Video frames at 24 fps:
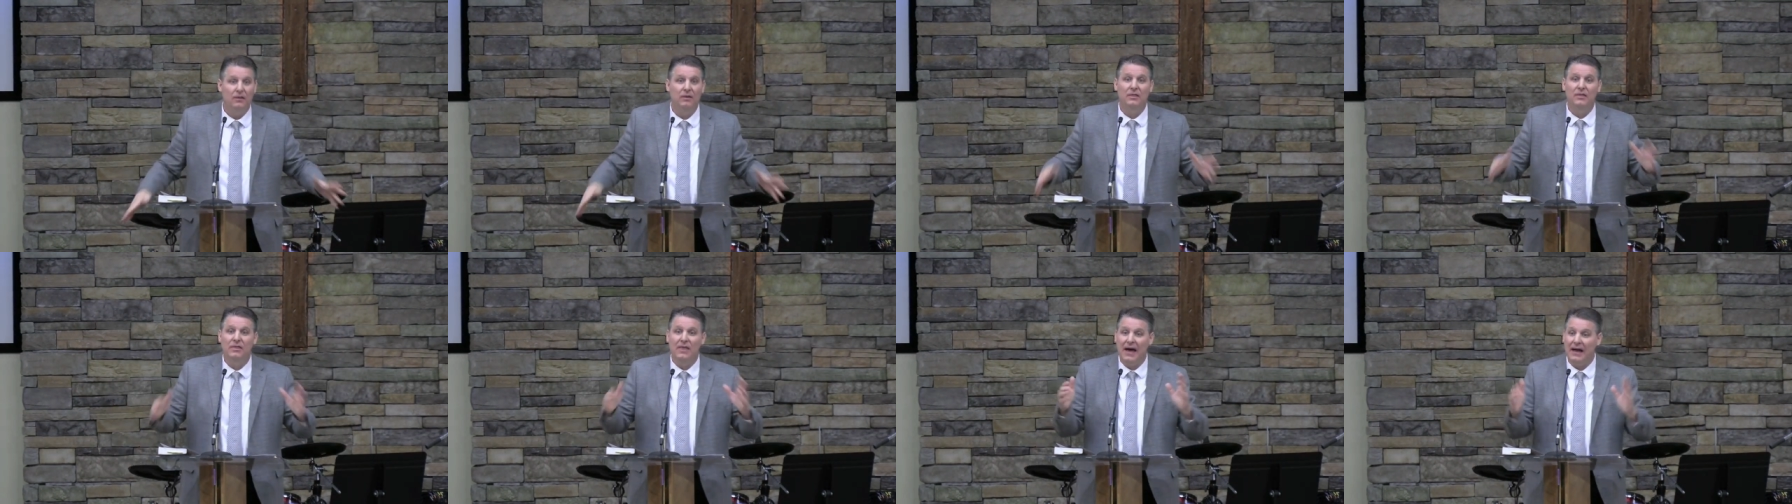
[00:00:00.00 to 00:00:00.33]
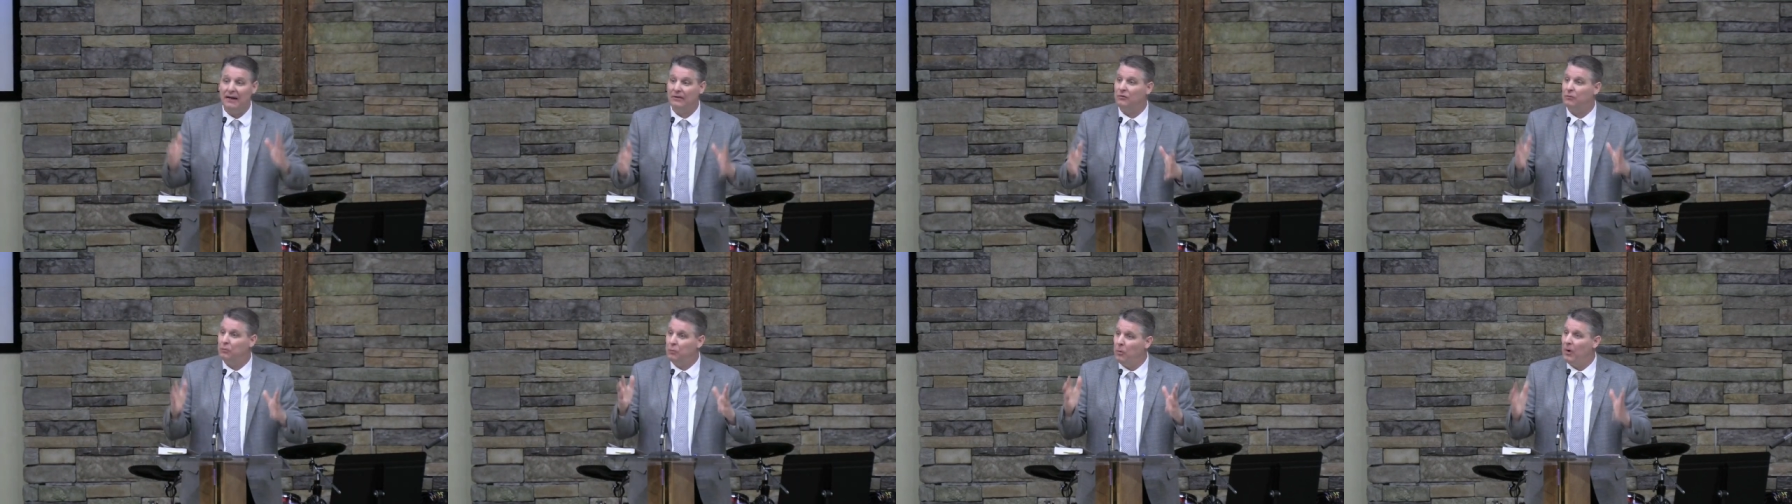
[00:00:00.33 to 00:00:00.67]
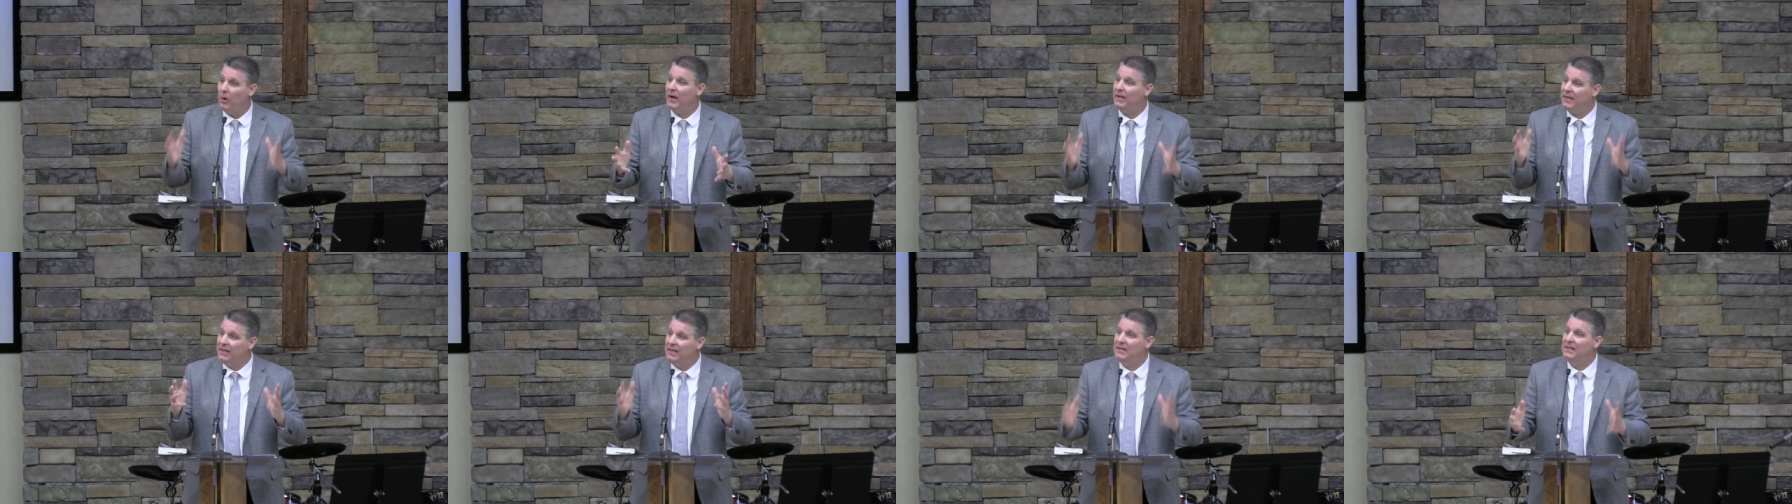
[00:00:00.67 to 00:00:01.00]
That's
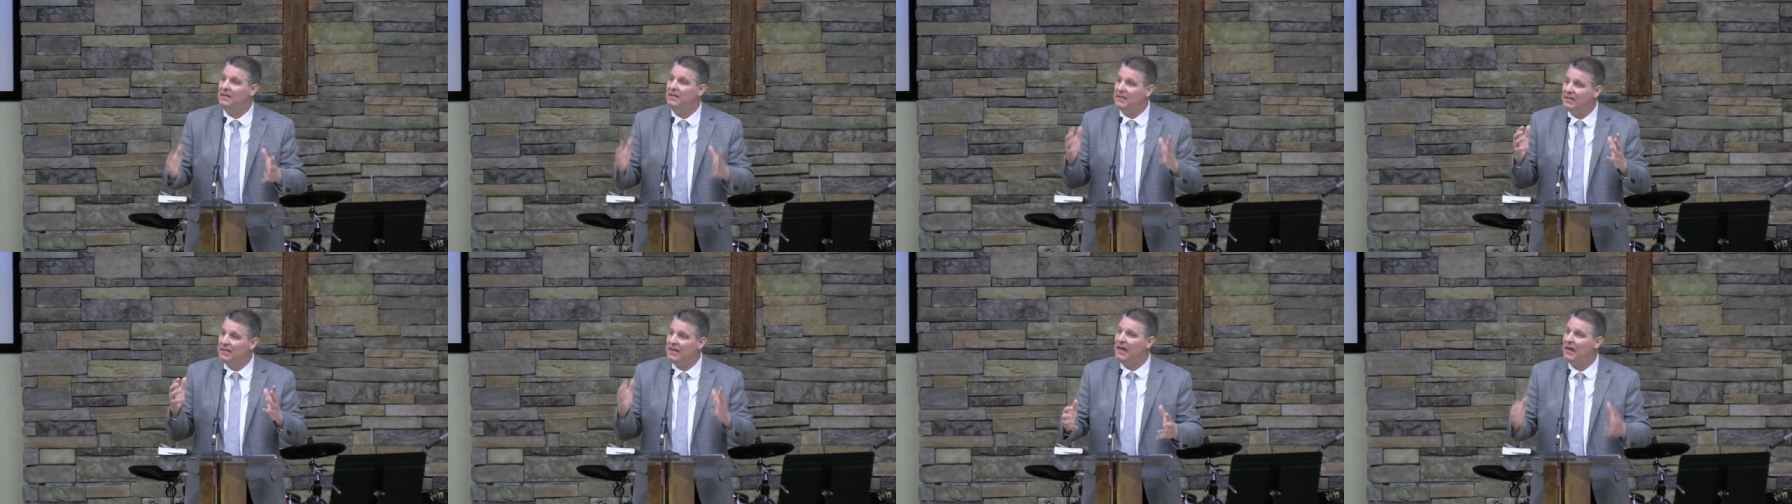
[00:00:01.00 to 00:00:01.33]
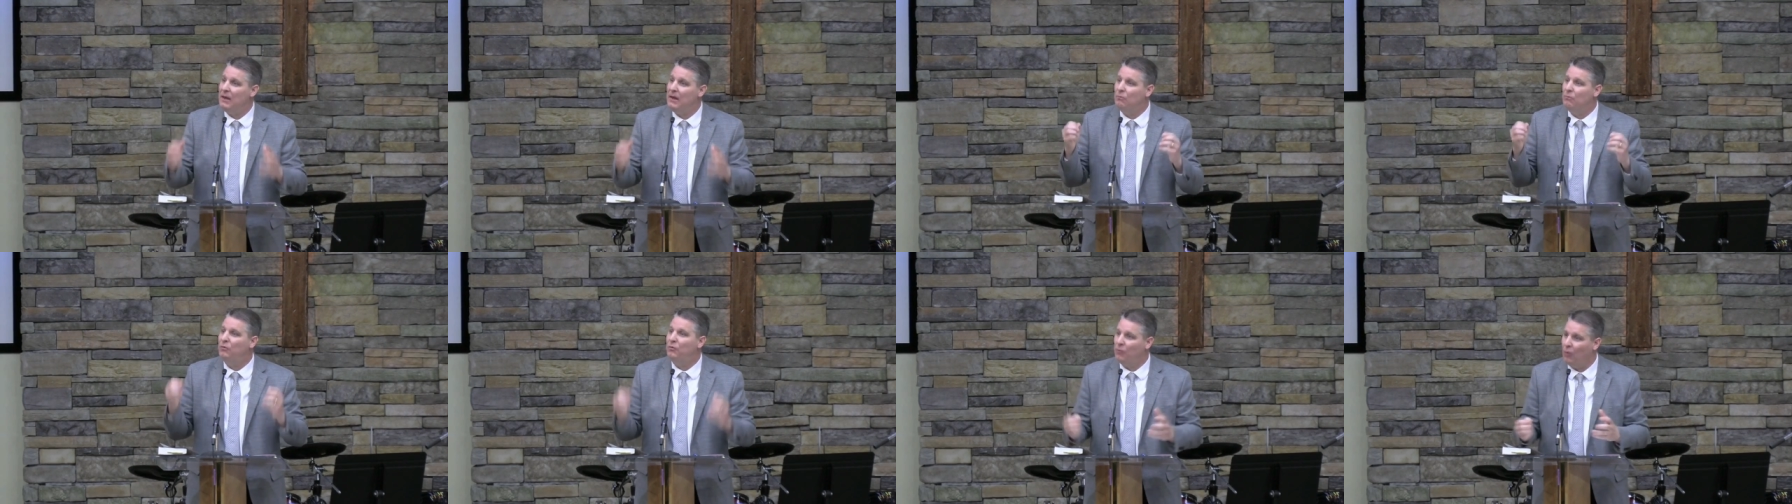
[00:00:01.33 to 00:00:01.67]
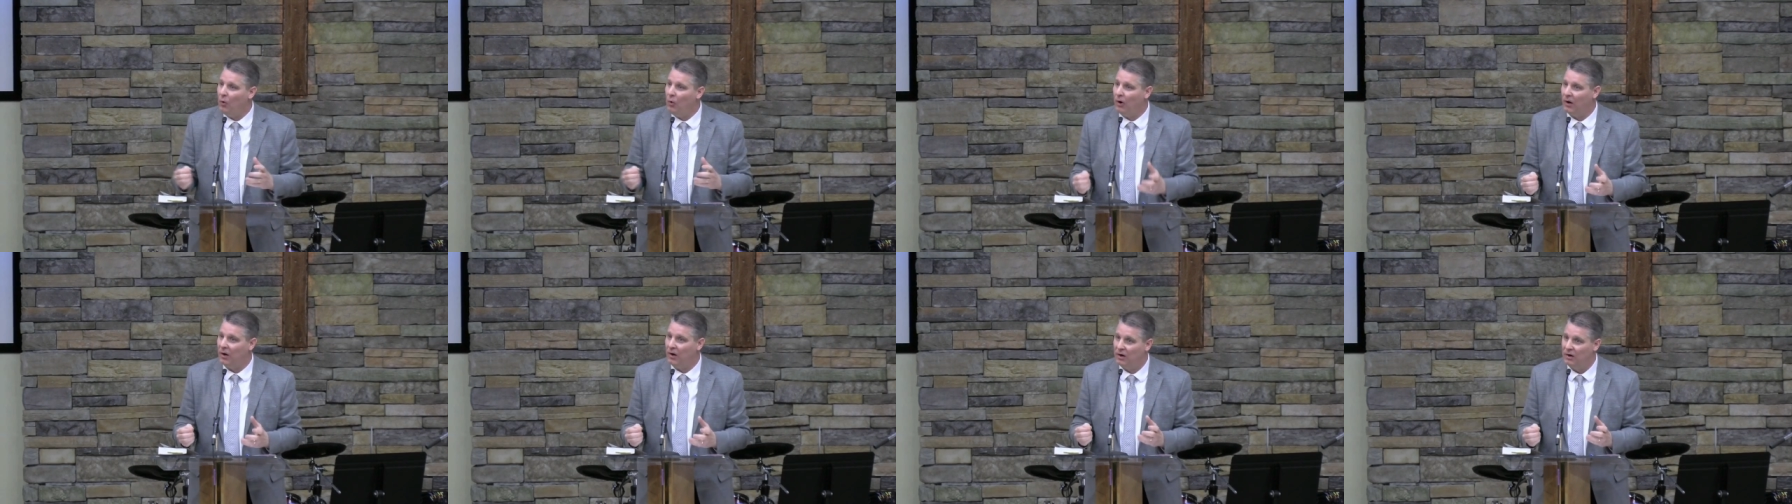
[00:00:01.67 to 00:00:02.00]
what he came
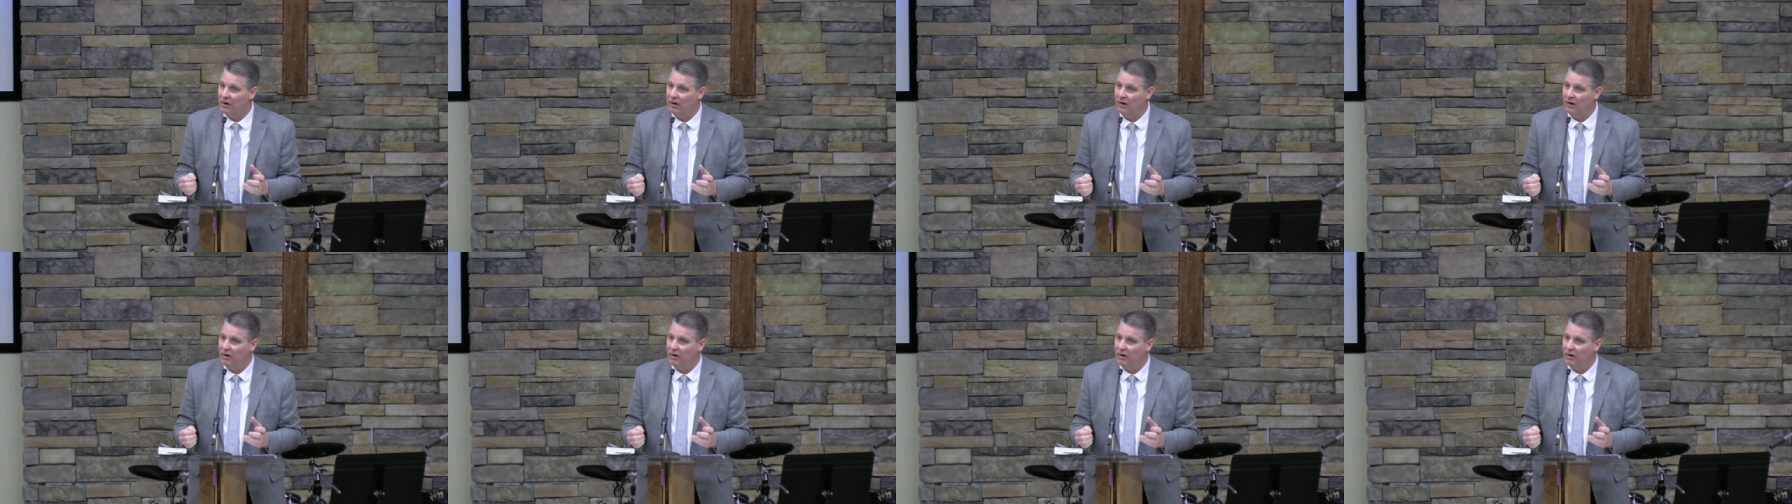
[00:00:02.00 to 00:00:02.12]
for.